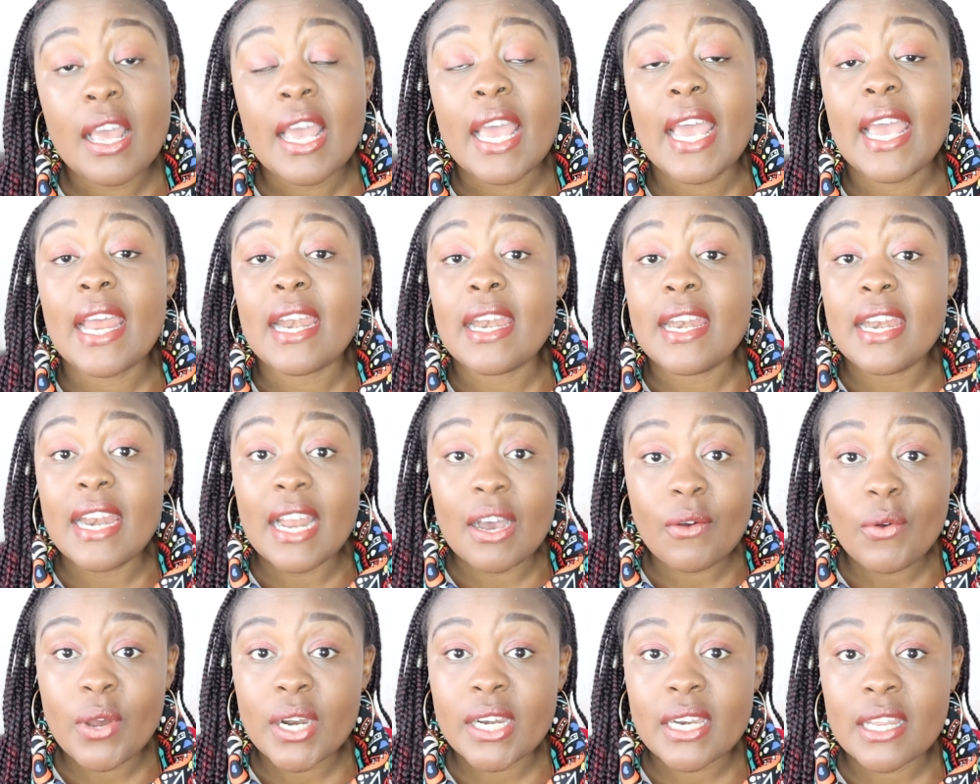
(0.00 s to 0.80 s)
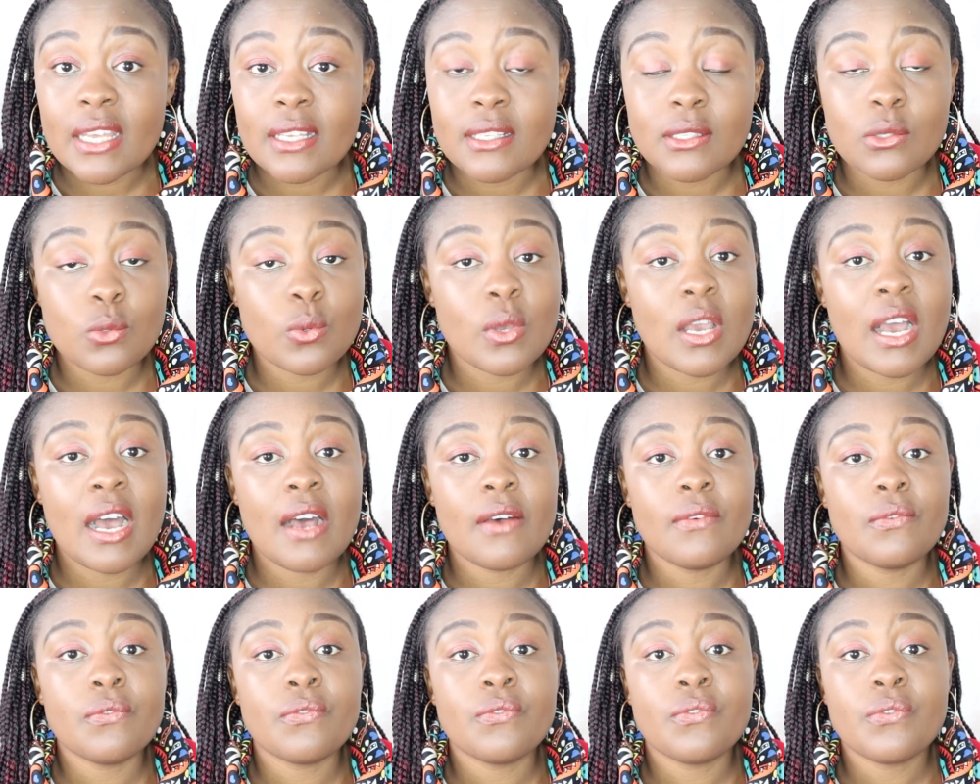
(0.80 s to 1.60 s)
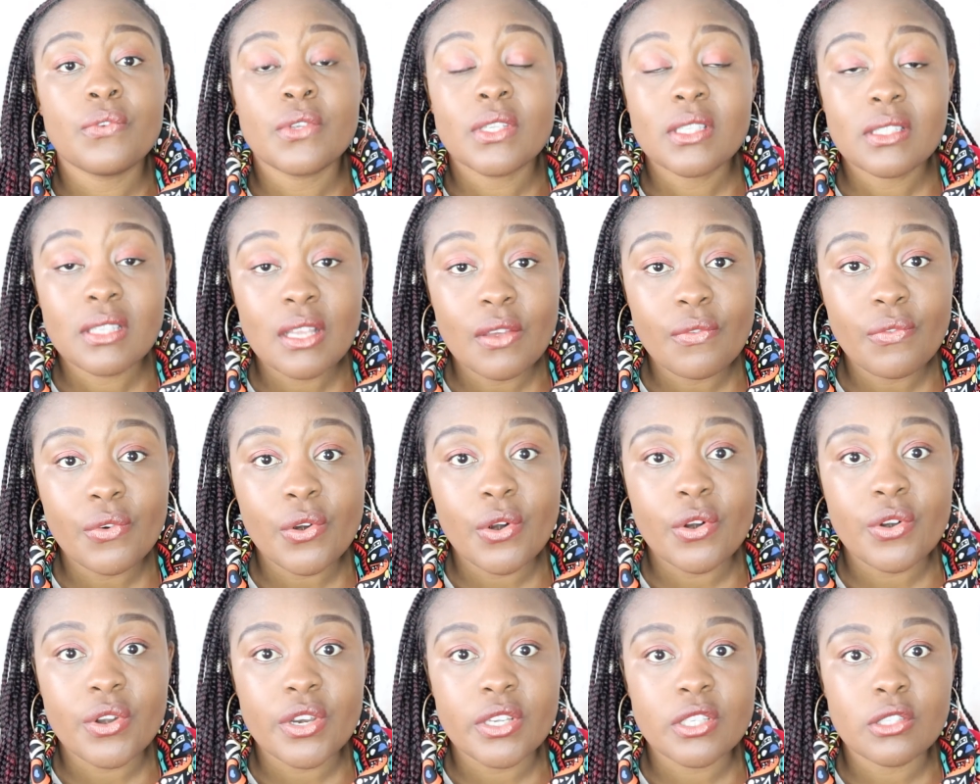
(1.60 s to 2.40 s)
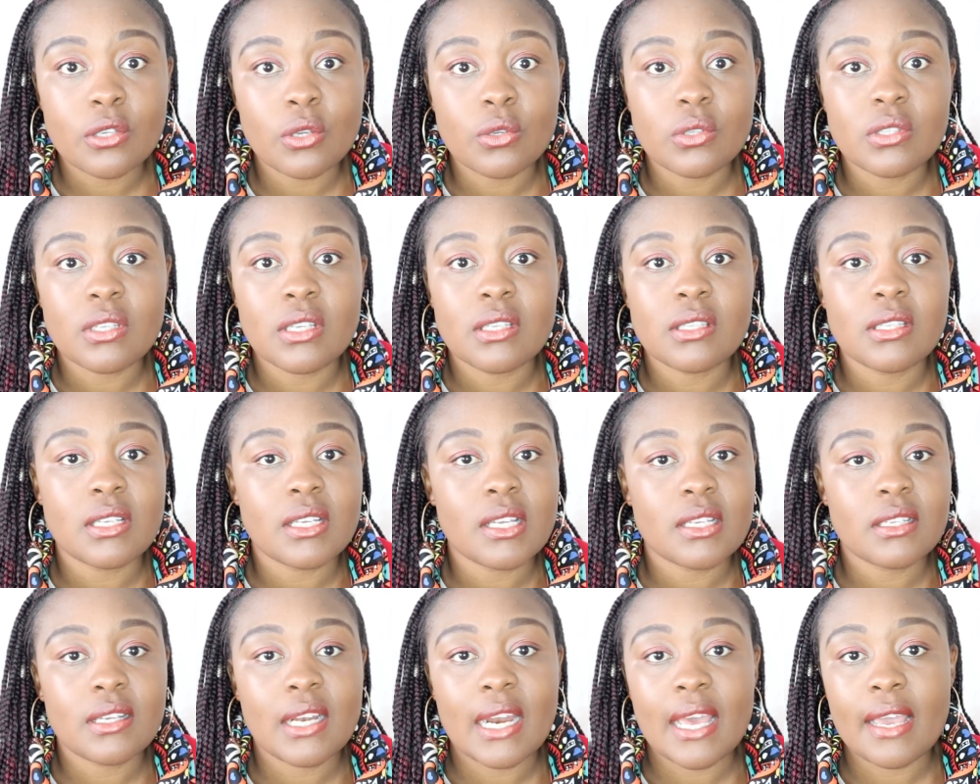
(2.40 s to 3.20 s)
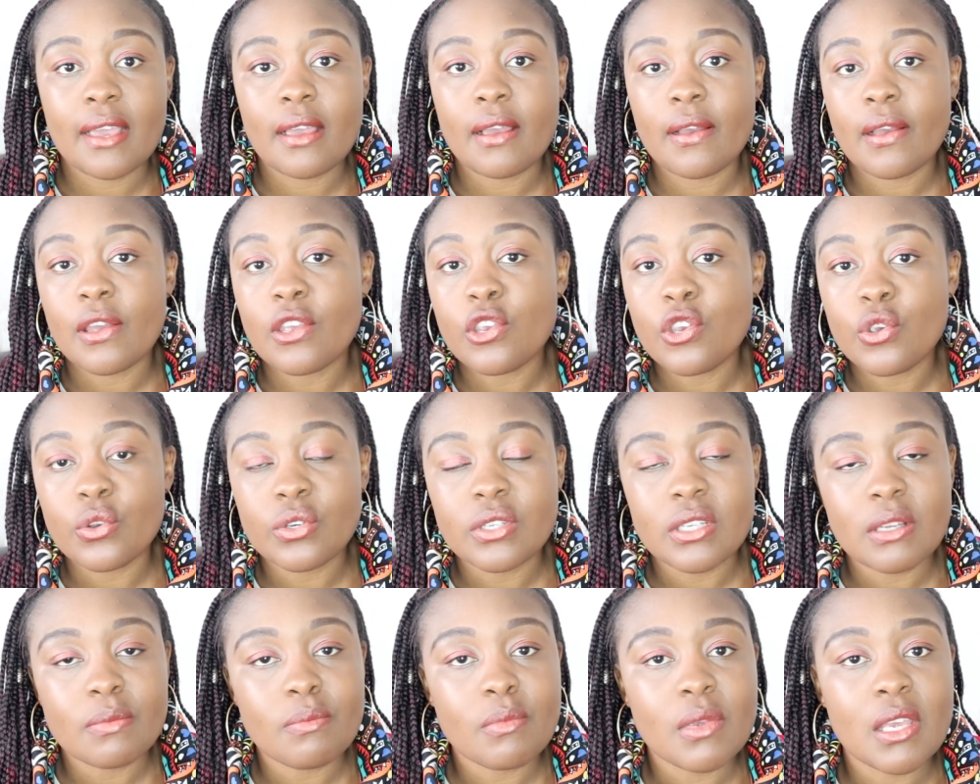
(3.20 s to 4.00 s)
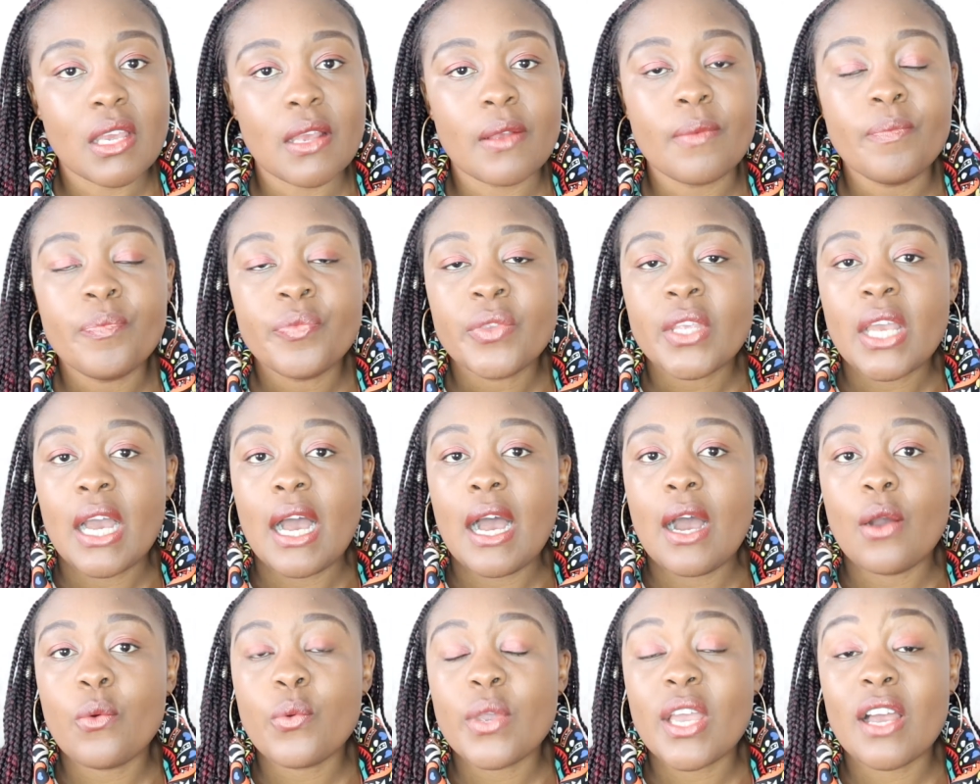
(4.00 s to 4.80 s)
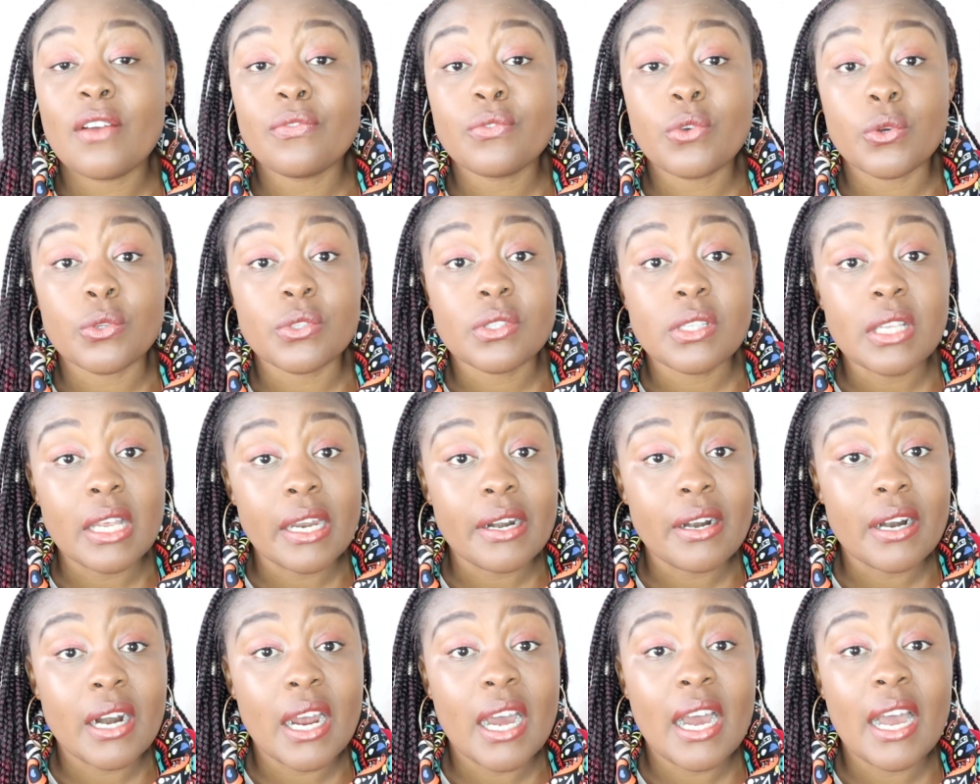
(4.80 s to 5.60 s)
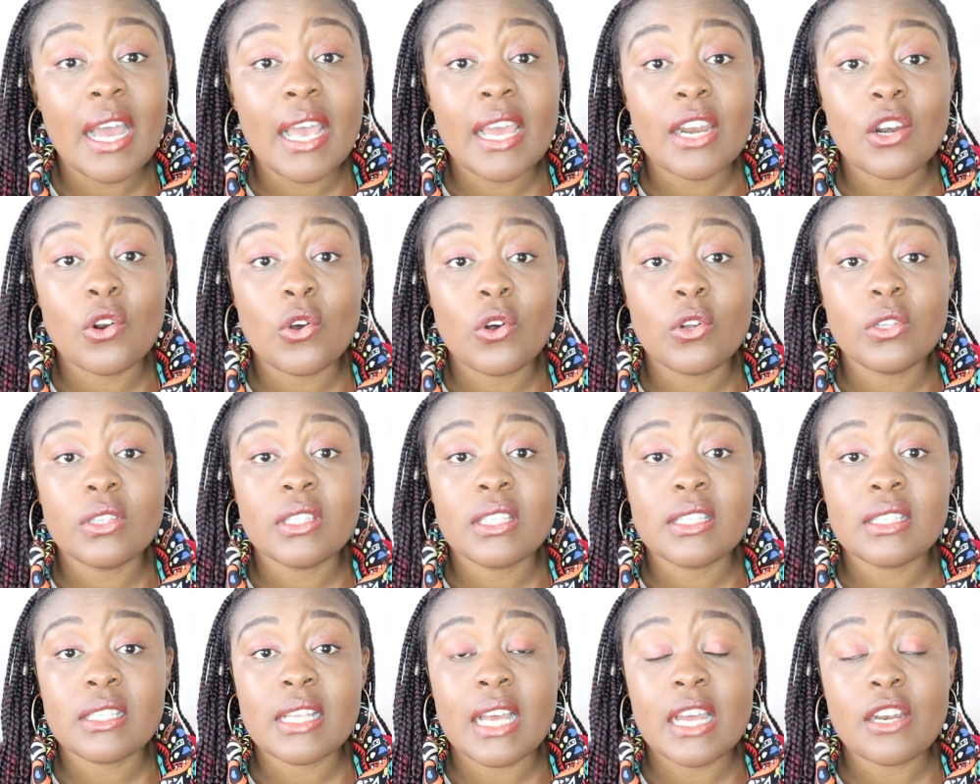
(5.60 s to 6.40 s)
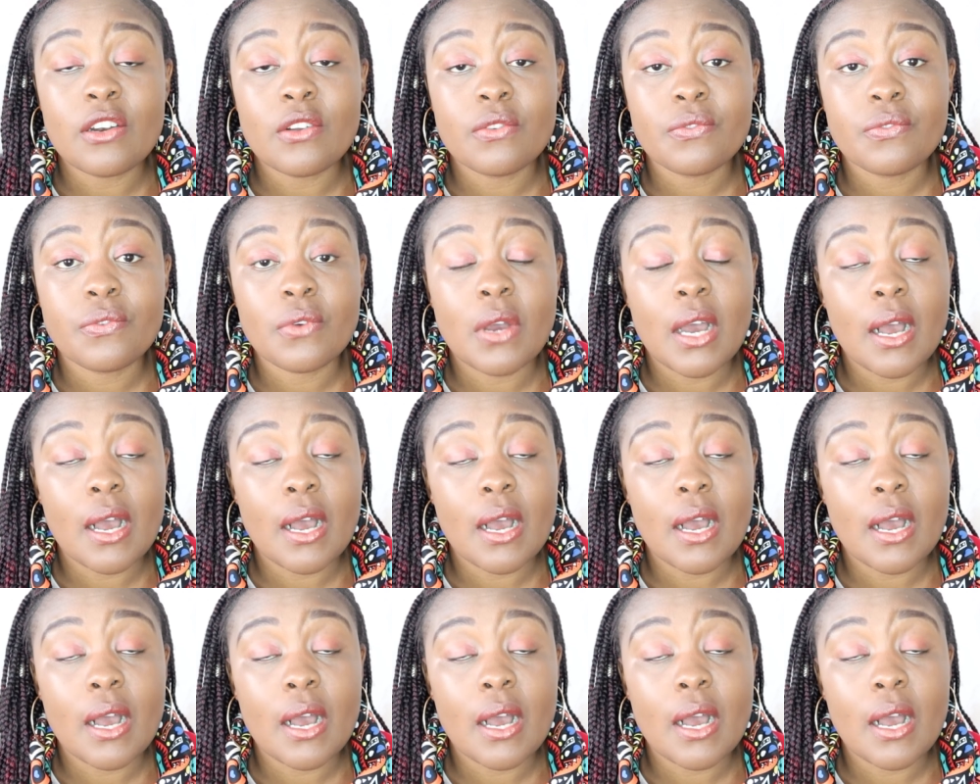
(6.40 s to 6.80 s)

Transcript: And nowadays we have several resources like Udemy, we have Coursera, and all these kind of